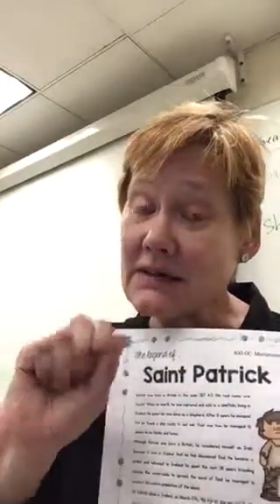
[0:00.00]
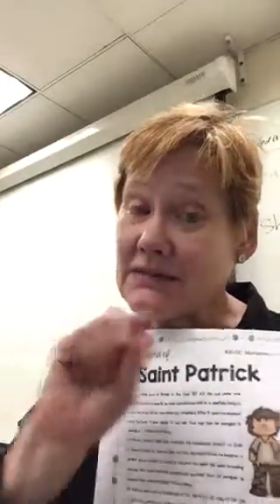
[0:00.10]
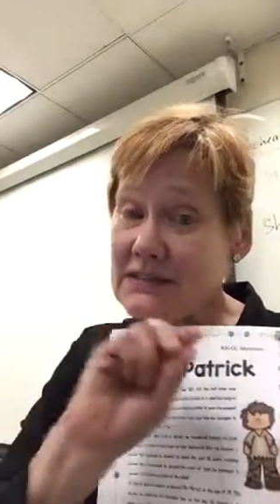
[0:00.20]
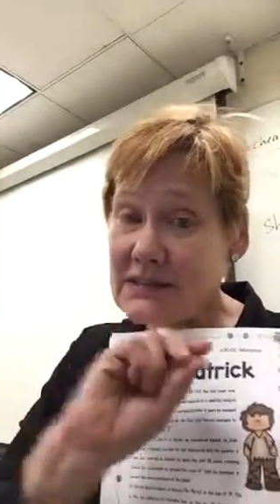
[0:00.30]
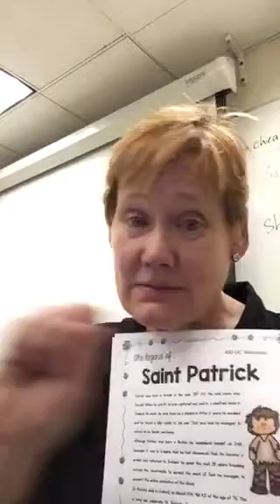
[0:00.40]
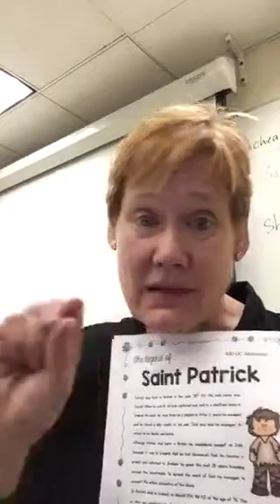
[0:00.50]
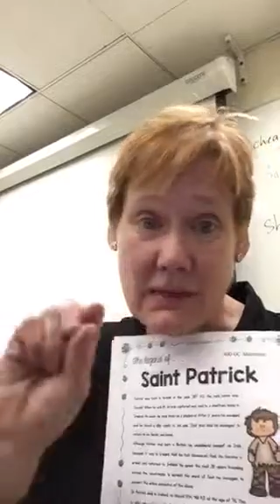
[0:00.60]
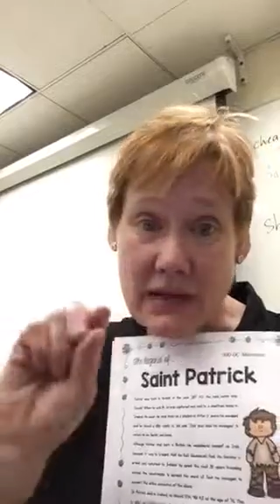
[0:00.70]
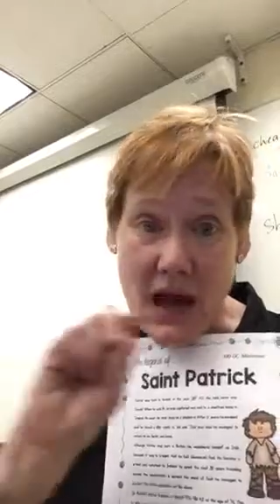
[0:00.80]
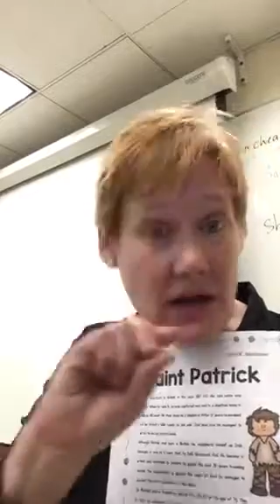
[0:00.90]
Emphasis
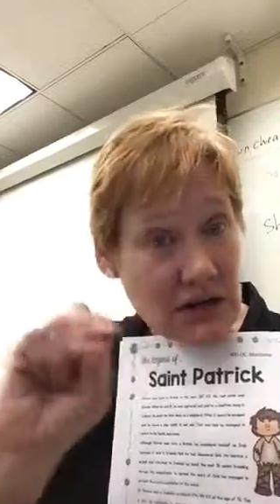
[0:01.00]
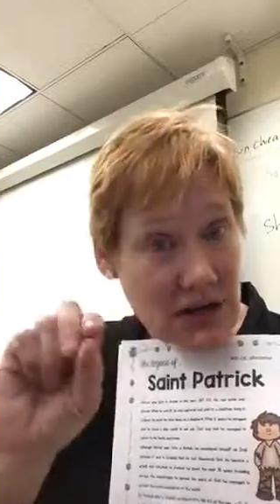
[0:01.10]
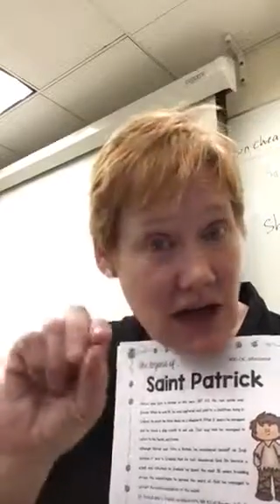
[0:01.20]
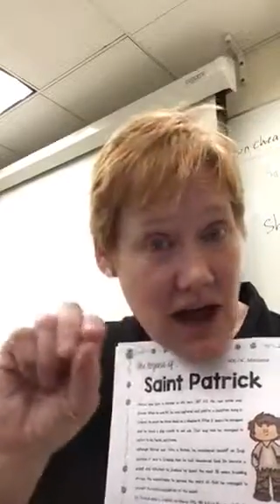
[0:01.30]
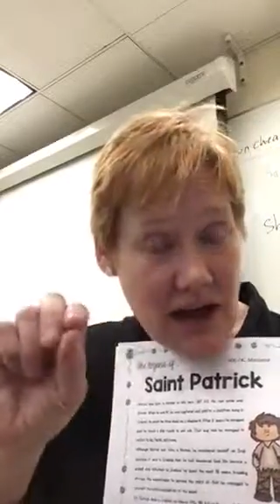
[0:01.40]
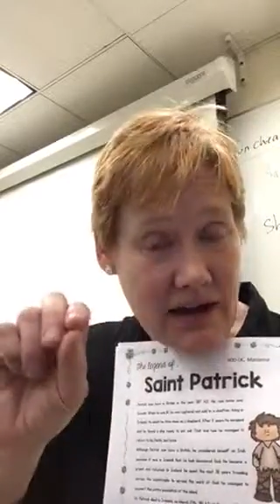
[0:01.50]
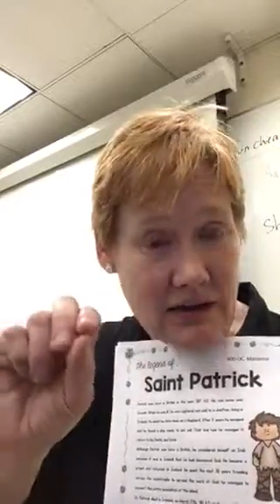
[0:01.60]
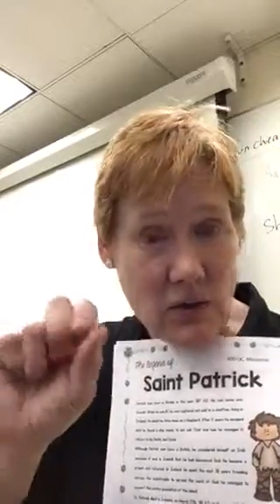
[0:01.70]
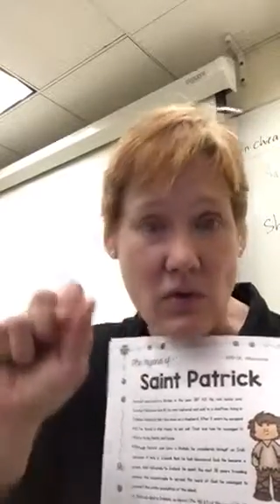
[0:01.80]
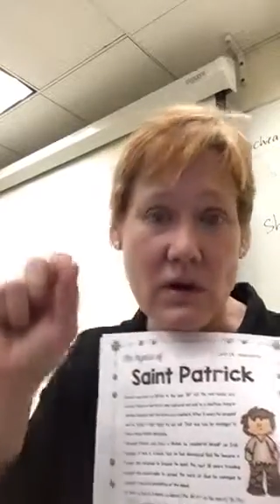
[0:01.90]
may be
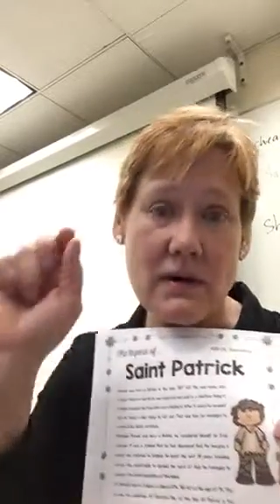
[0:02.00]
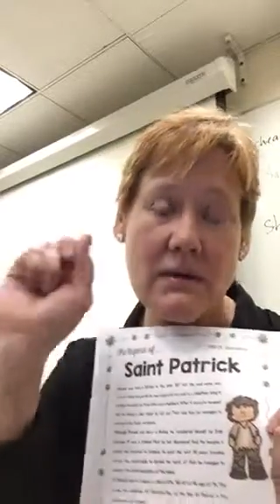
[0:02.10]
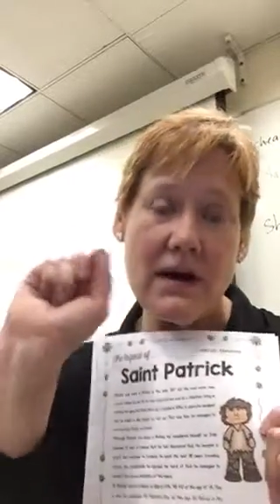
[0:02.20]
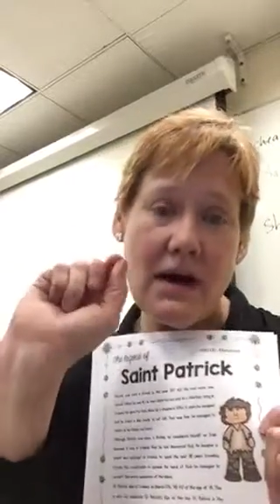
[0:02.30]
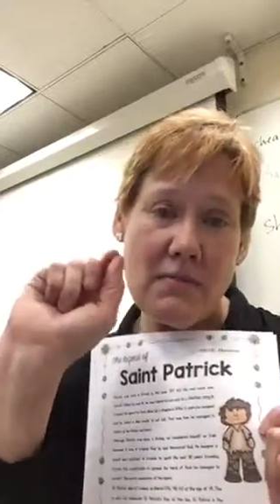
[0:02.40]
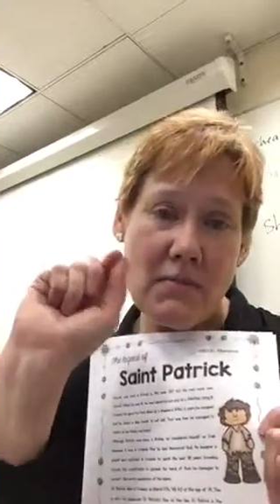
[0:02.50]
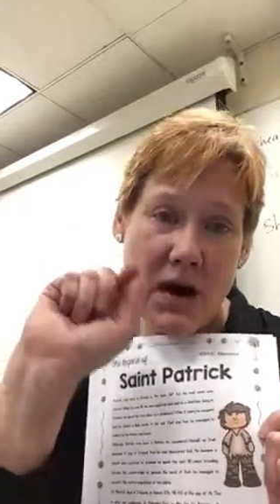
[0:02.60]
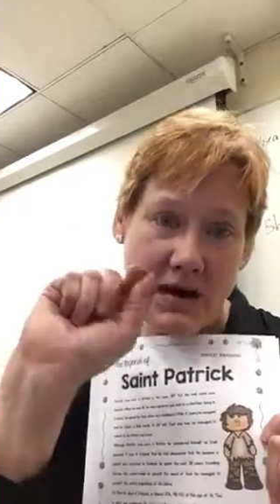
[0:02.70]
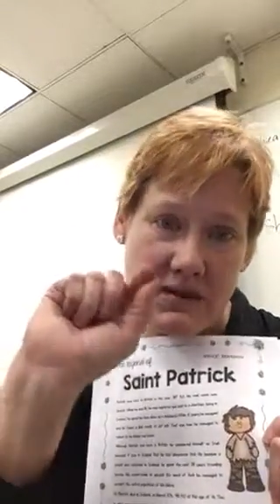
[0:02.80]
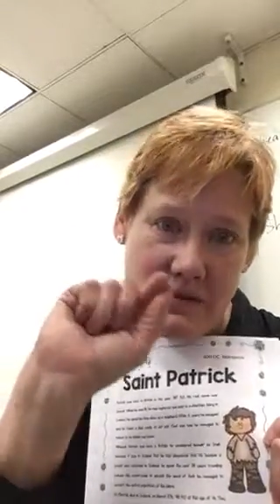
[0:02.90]
underline or
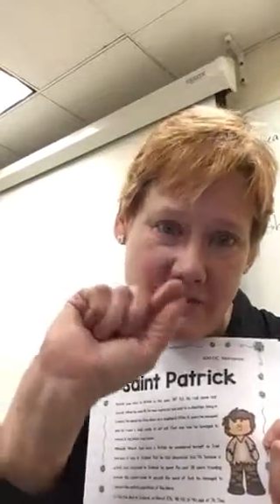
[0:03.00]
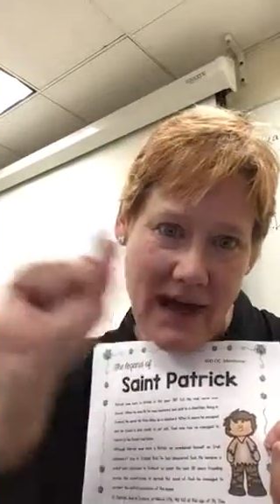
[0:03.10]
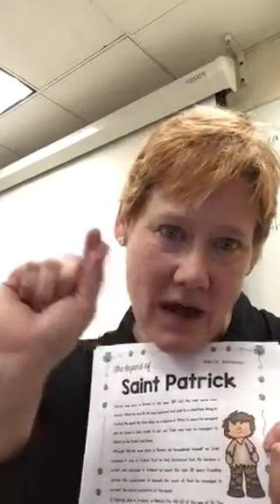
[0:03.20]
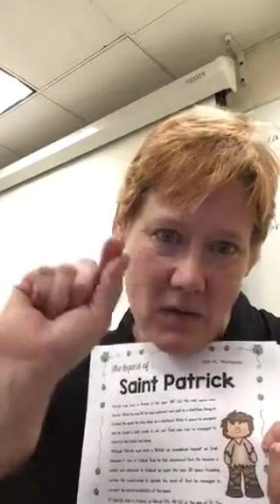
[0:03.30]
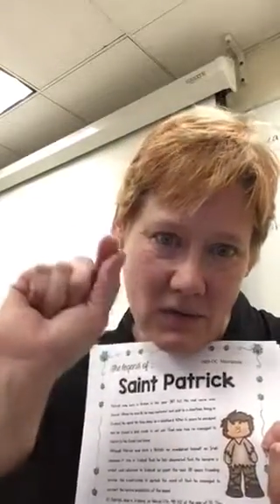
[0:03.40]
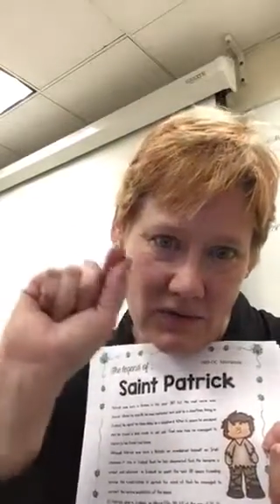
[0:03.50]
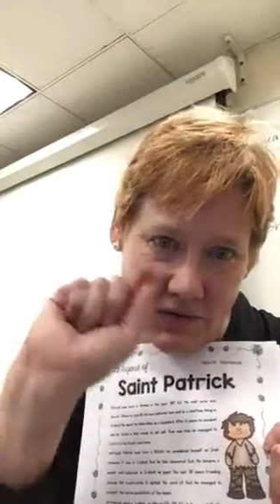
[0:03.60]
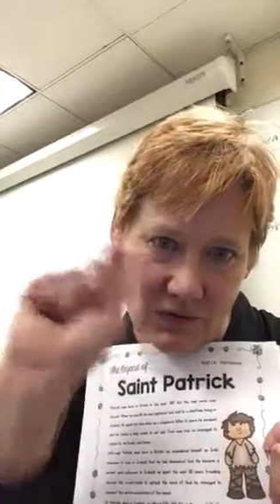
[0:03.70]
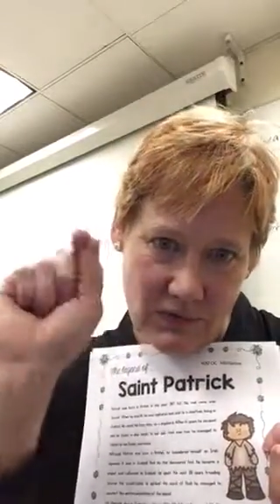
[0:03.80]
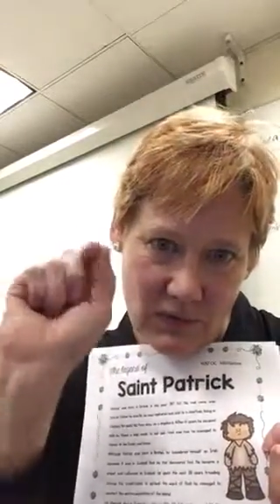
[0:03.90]
mark the
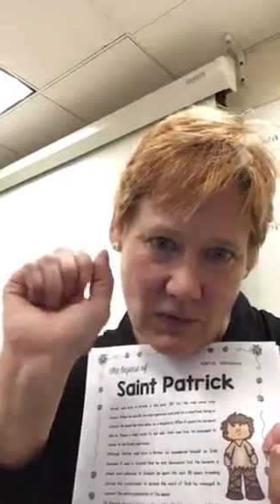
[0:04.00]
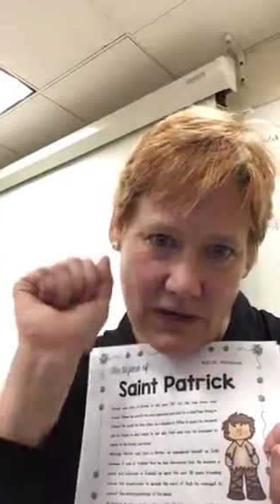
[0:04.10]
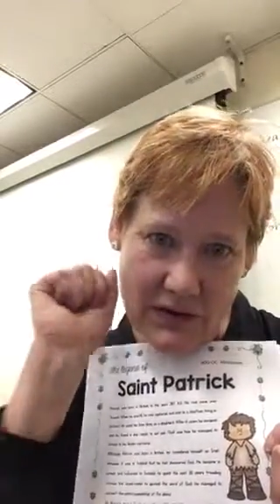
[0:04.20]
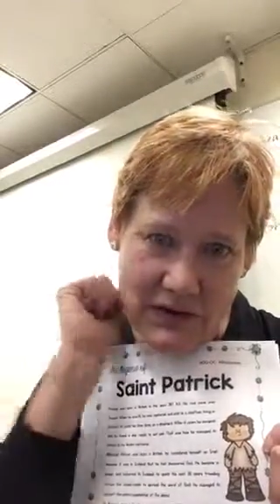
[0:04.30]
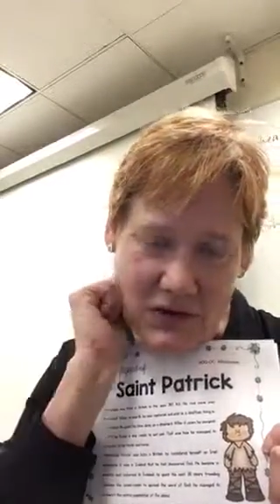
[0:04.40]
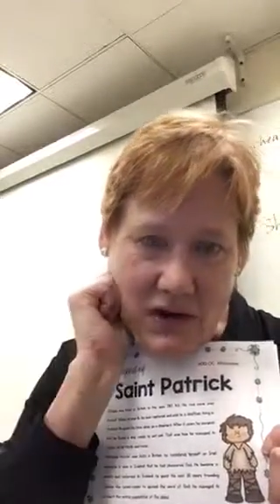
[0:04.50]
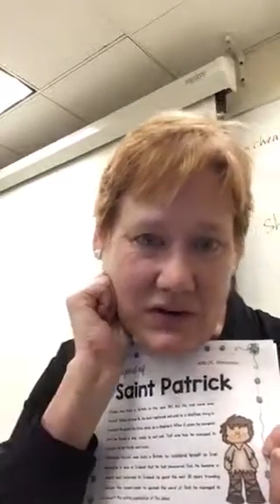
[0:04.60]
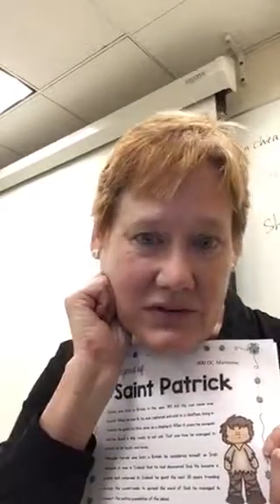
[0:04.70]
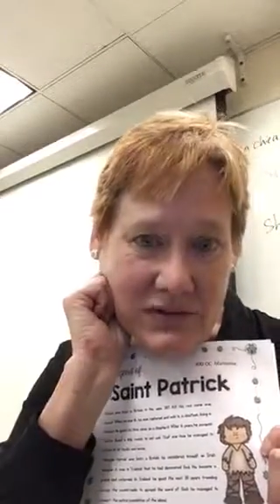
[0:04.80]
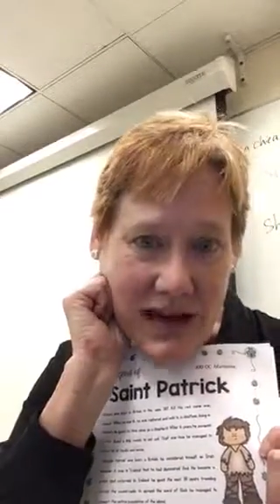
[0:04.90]
vowels. What are the
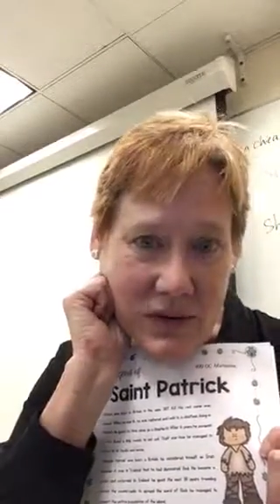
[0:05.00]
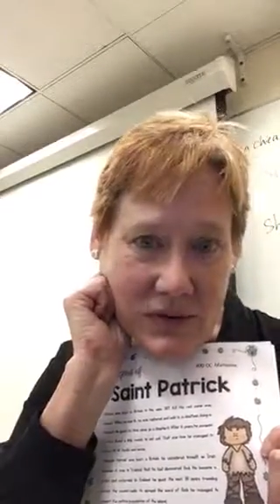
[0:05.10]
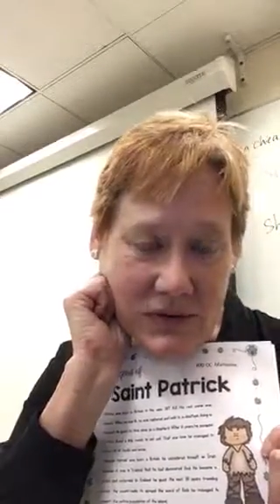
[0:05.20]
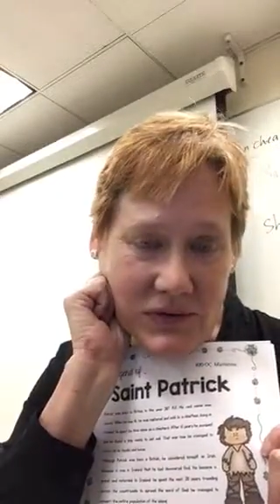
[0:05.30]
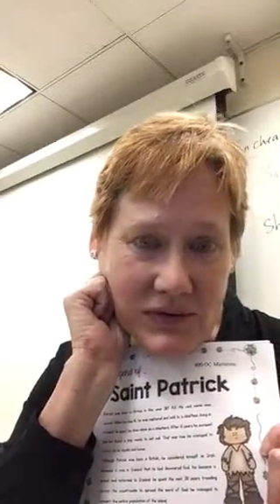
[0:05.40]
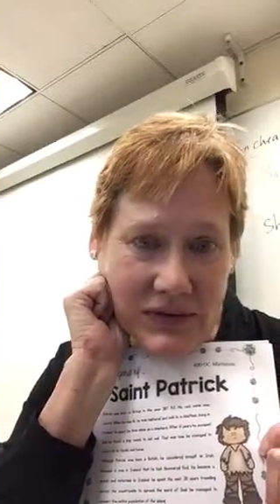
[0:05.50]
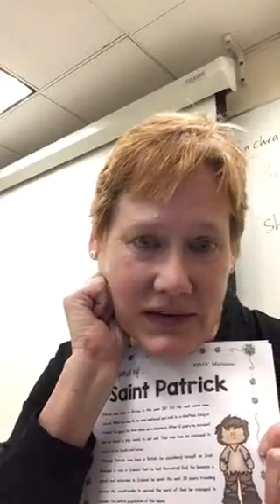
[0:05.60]
strongest vowels?